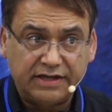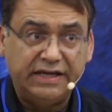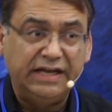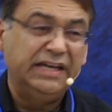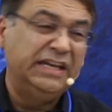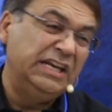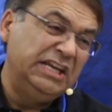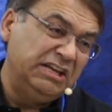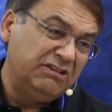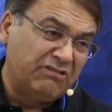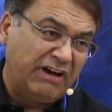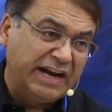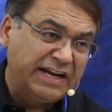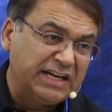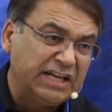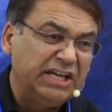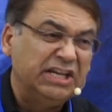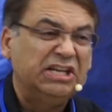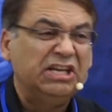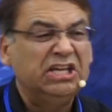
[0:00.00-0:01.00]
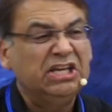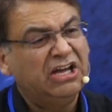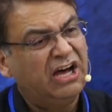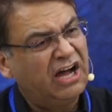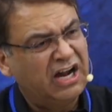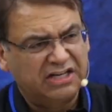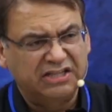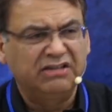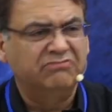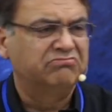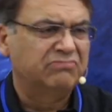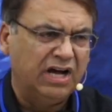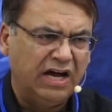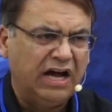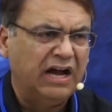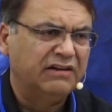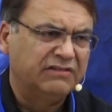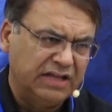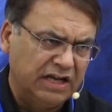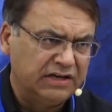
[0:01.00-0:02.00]
Kidney, right kidney, or
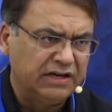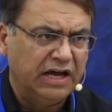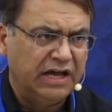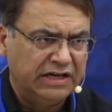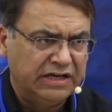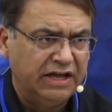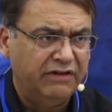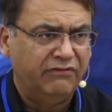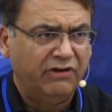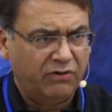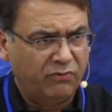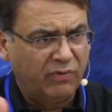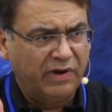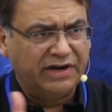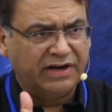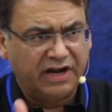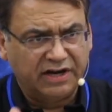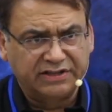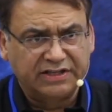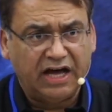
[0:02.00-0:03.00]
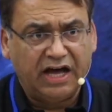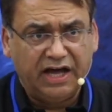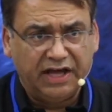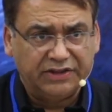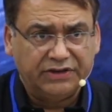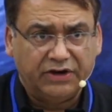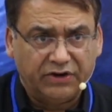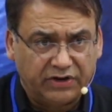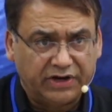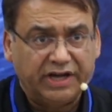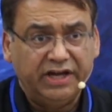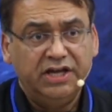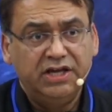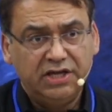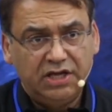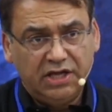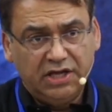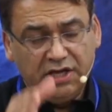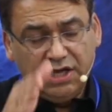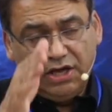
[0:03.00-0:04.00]
the liver, one or the other. Okay,
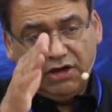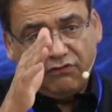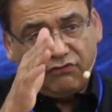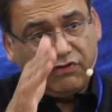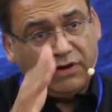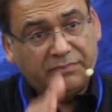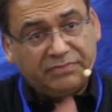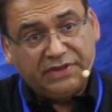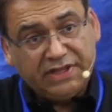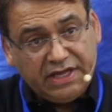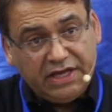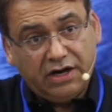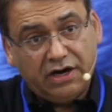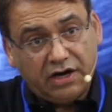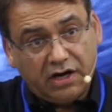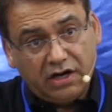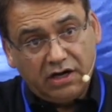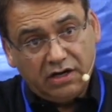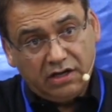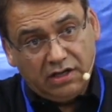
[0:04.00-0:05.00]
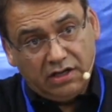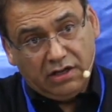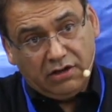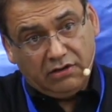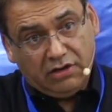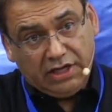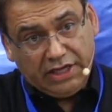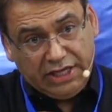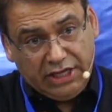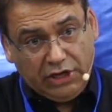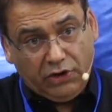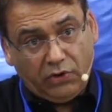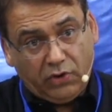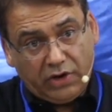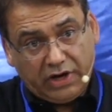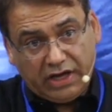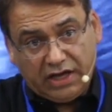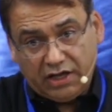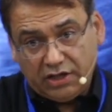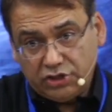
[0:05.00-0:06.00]
from there,
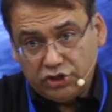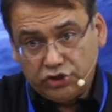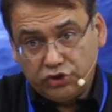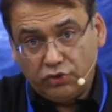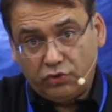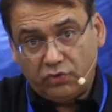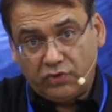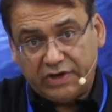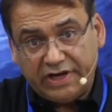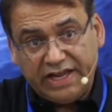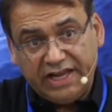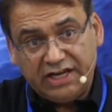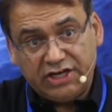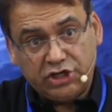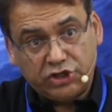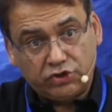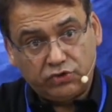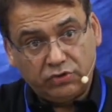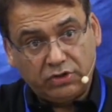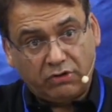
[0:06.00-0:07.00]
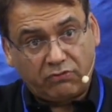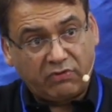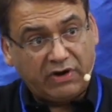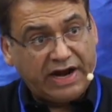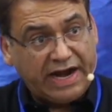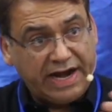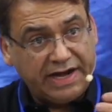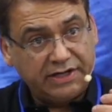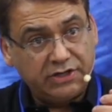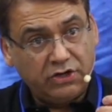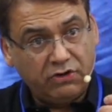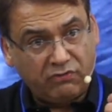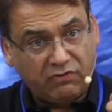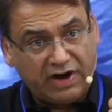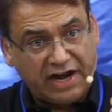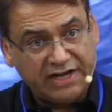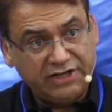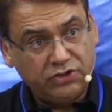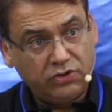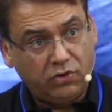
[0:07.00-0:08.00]
aorta, you rotate it to the right.
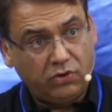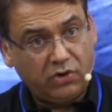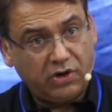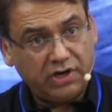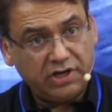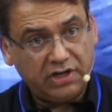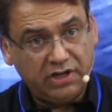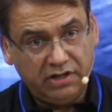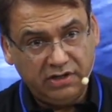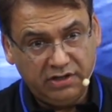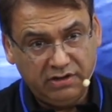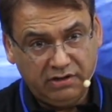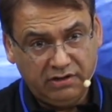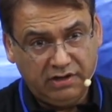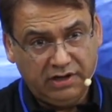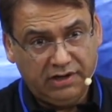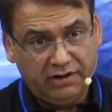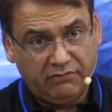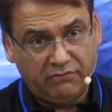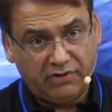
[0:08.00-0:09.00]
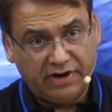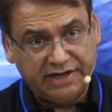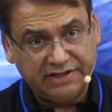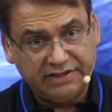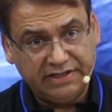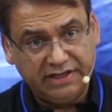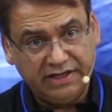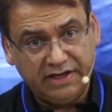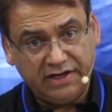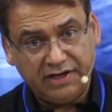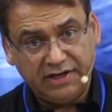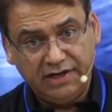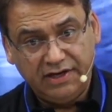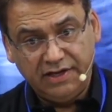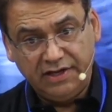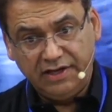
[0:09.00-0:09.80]
Right torque, right there.